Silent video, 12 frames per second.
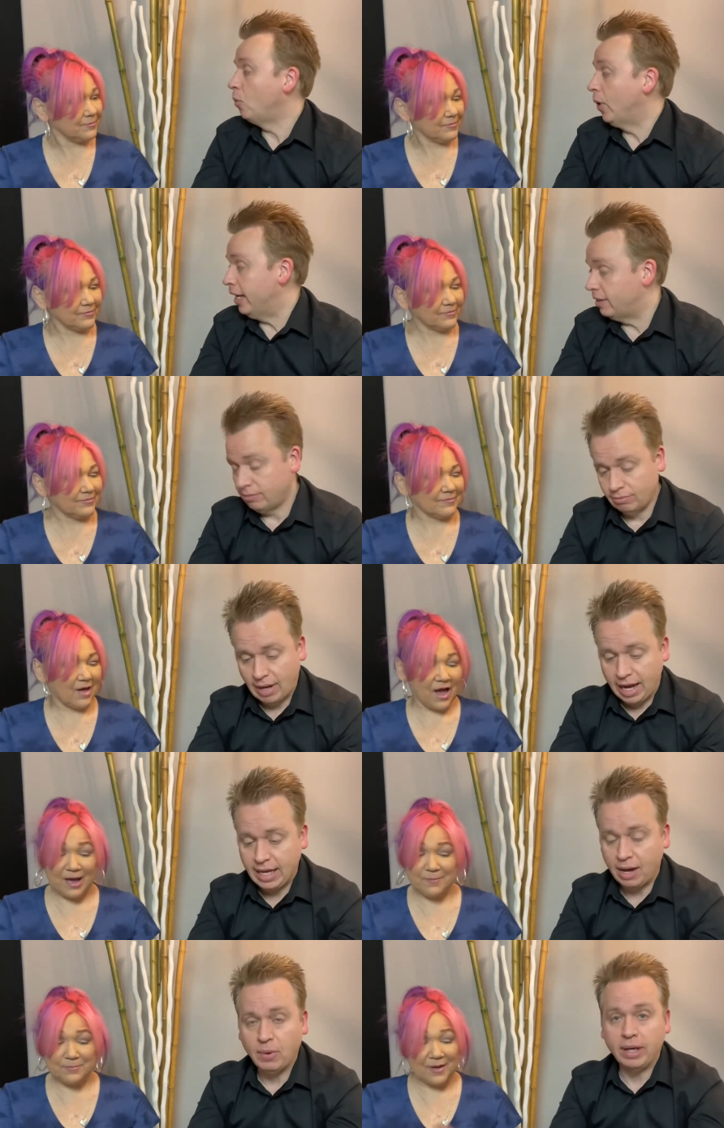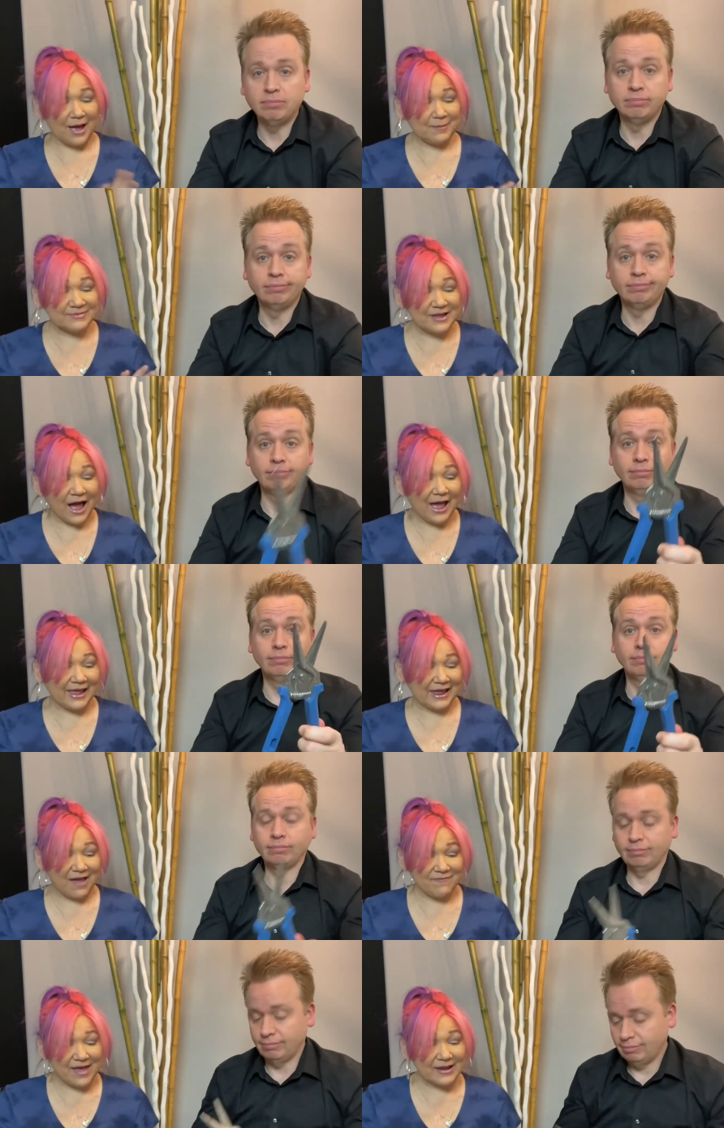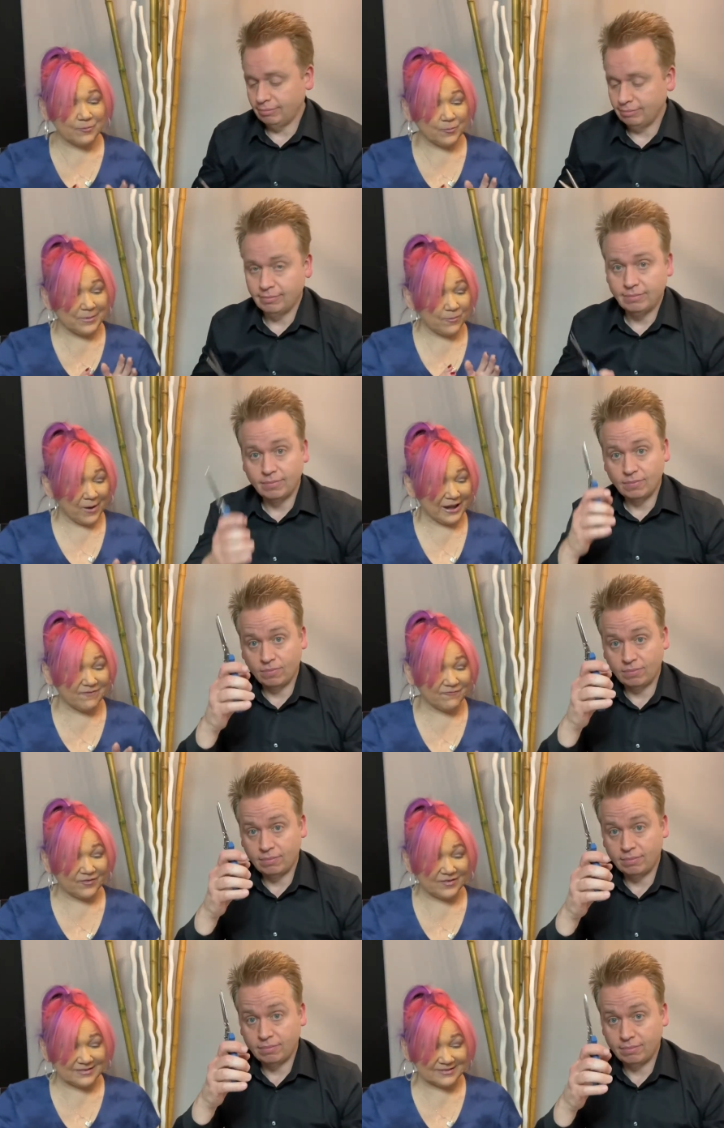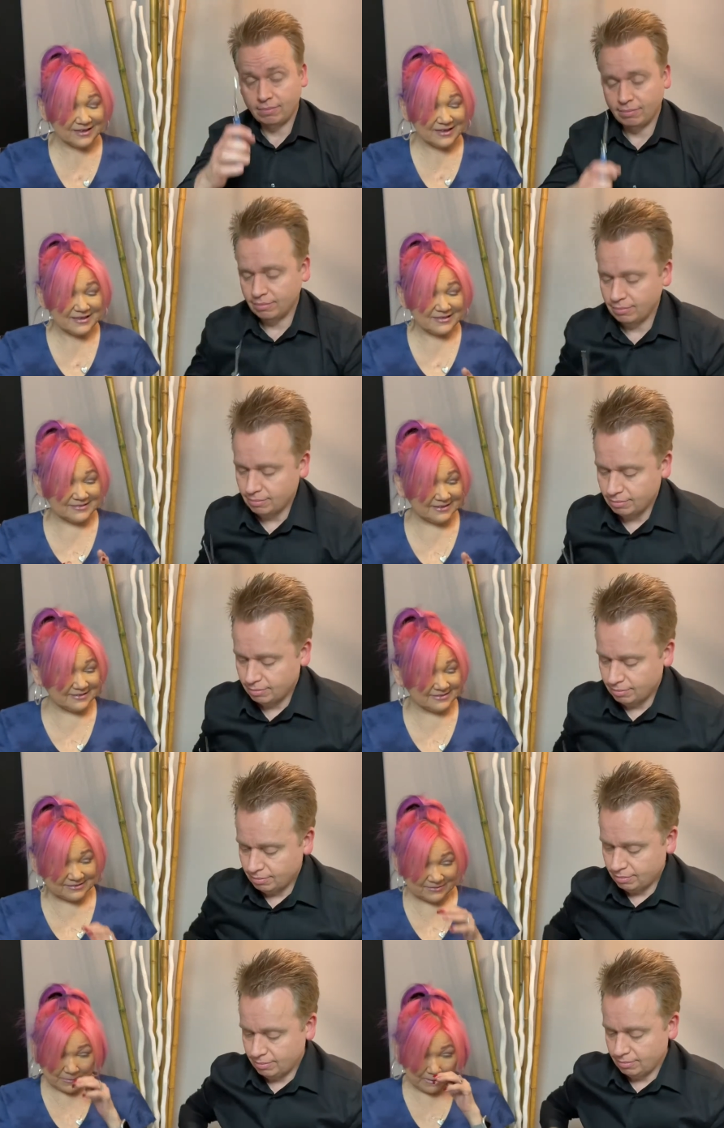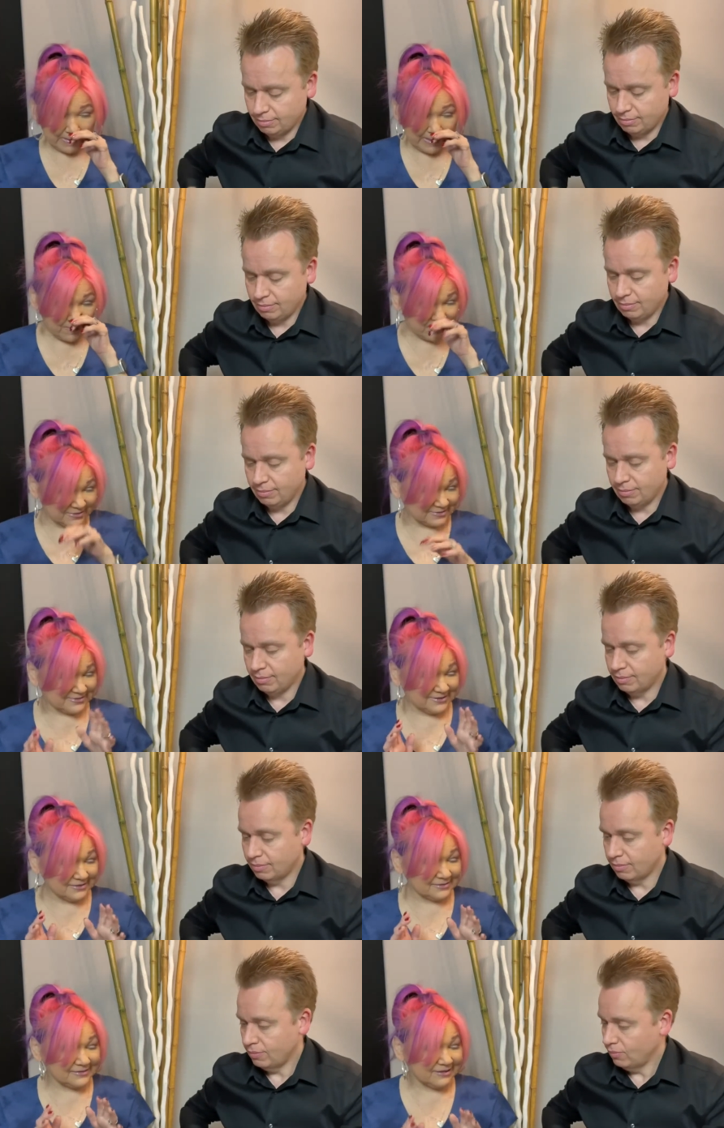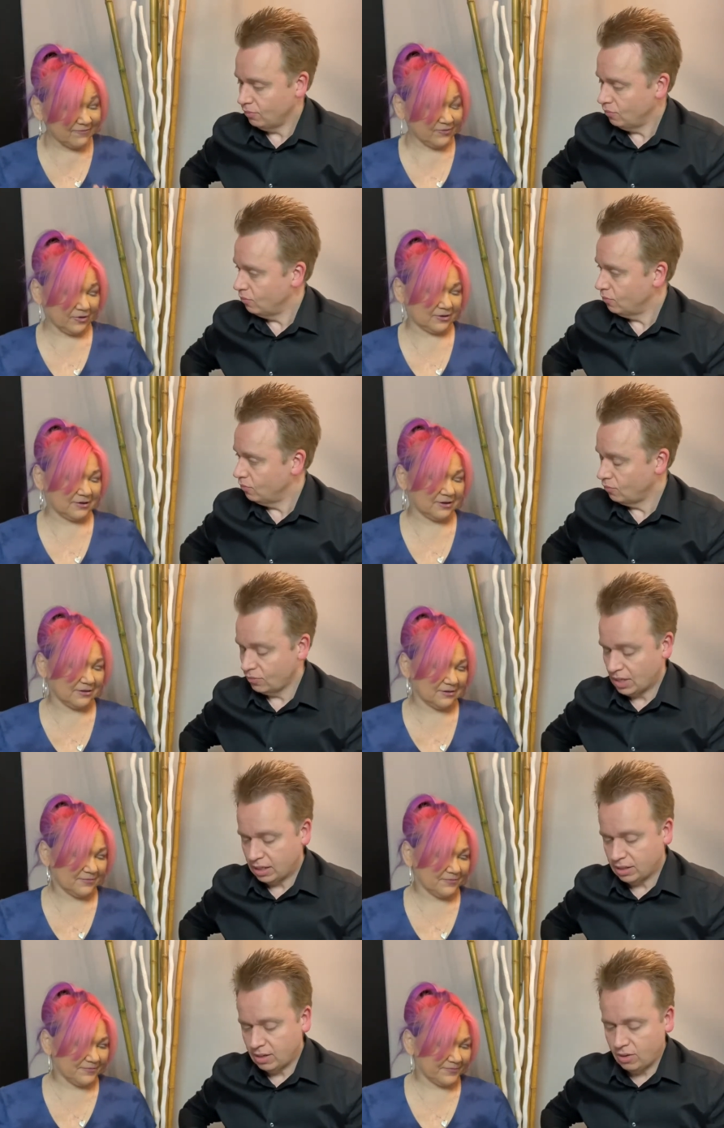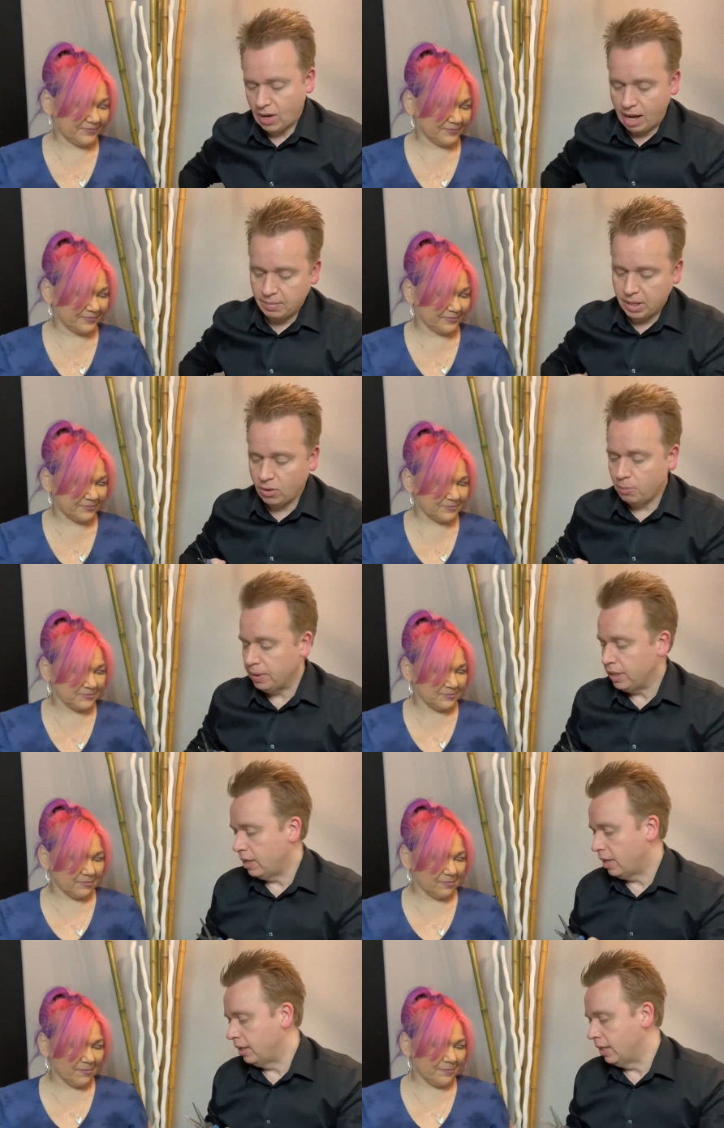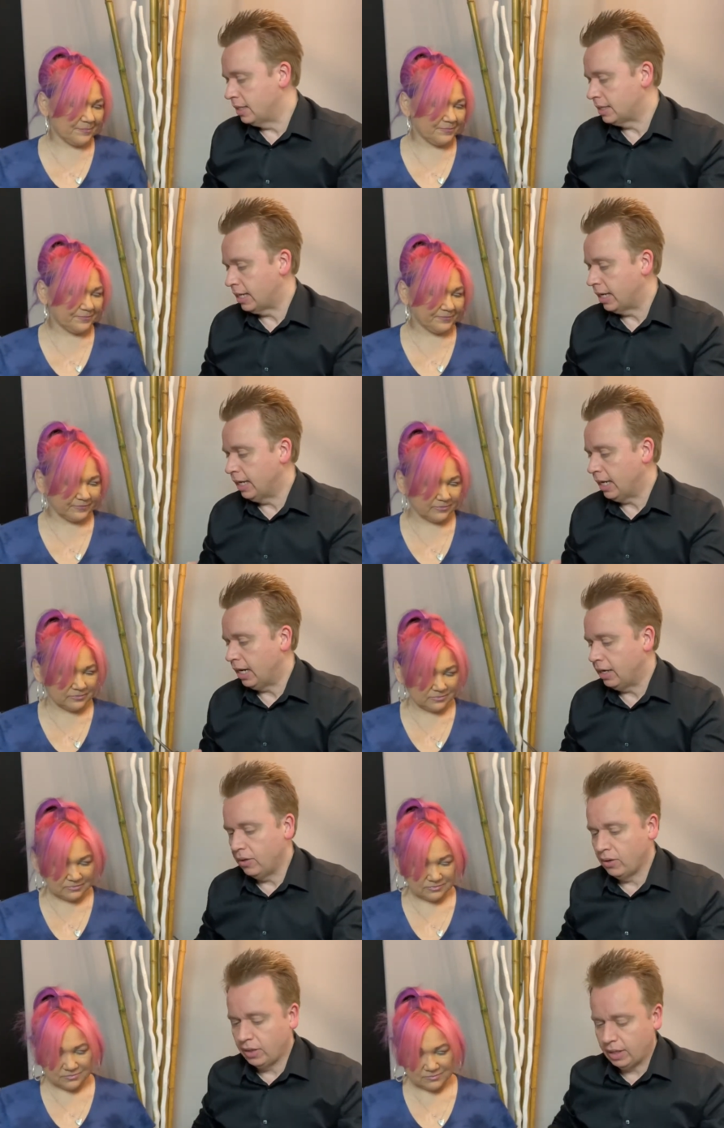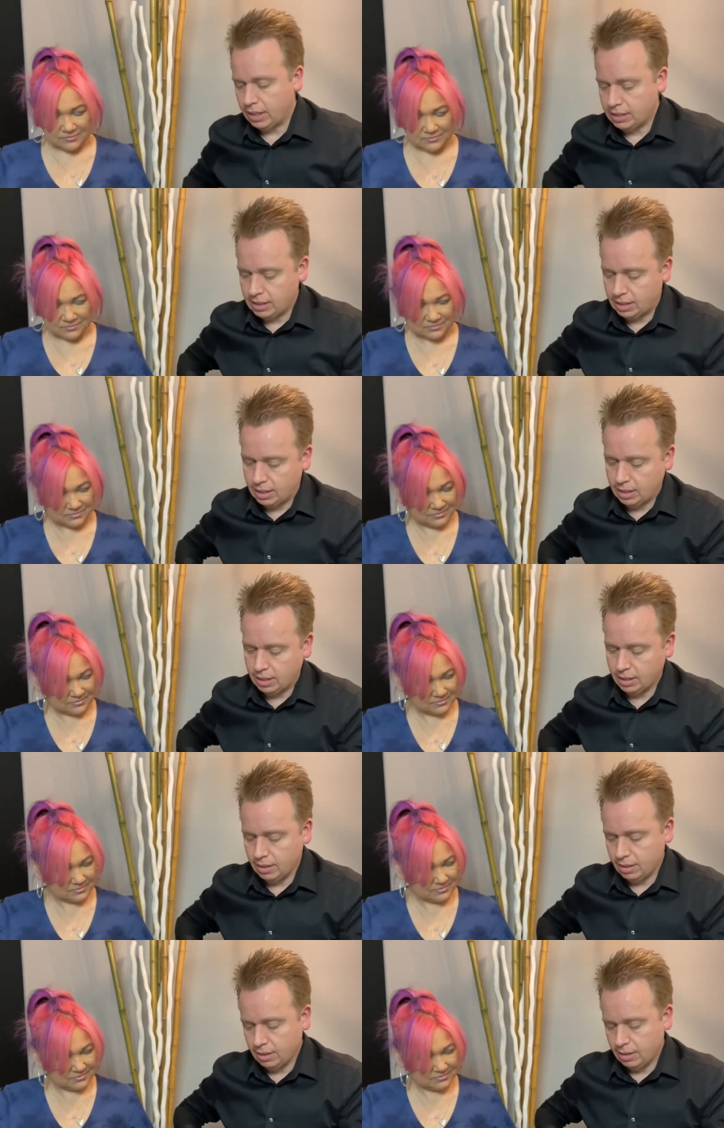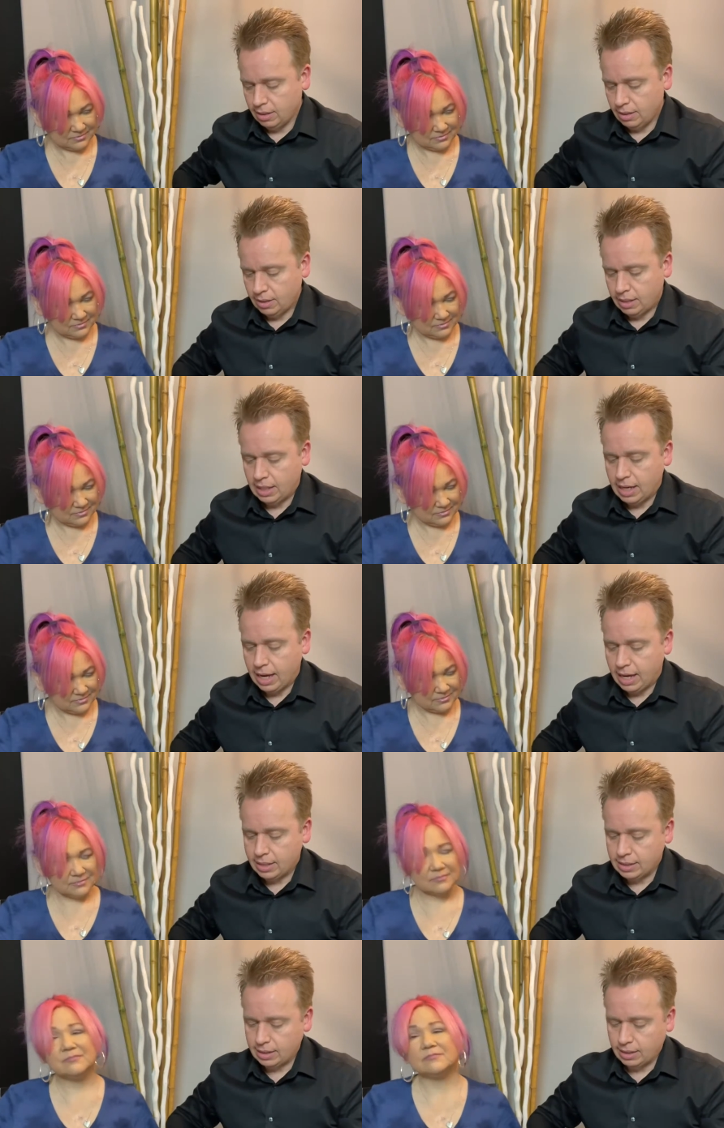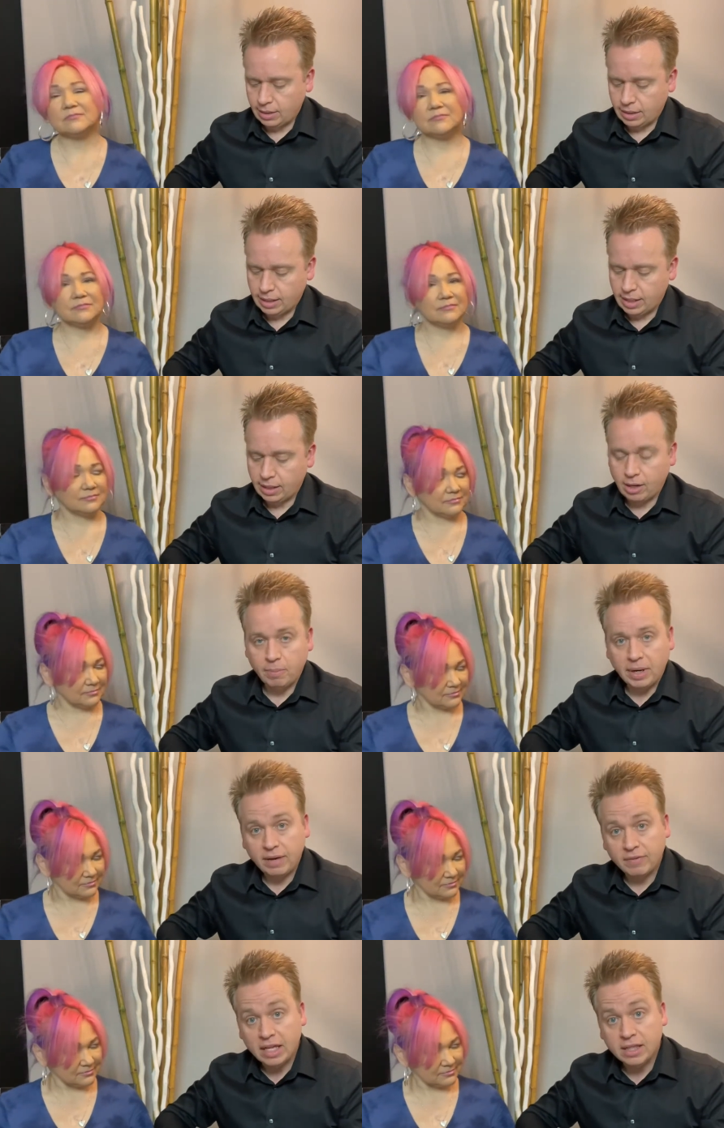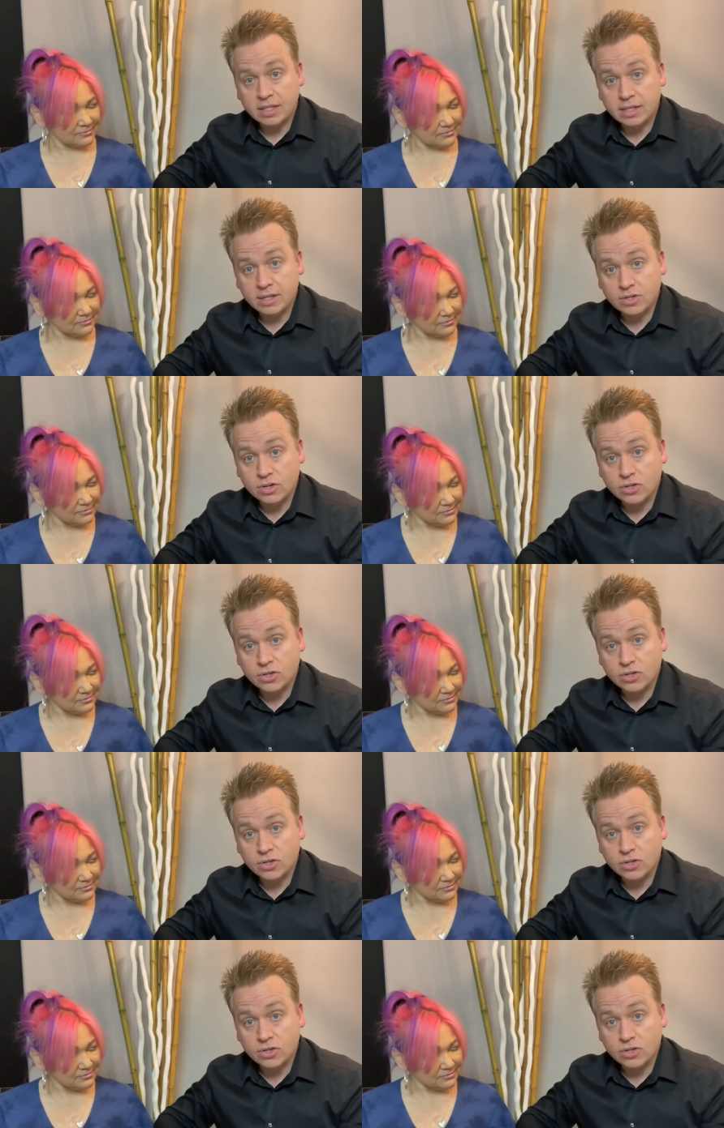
Speaker 1: wait. I can't wait. I'm
Speaker 2: dying. I've had to be waiting for this since it was delivered.
Speaker 1: So I'm gonna open it on this end. I know that uh, it has a little thing there, but I've got the scissors,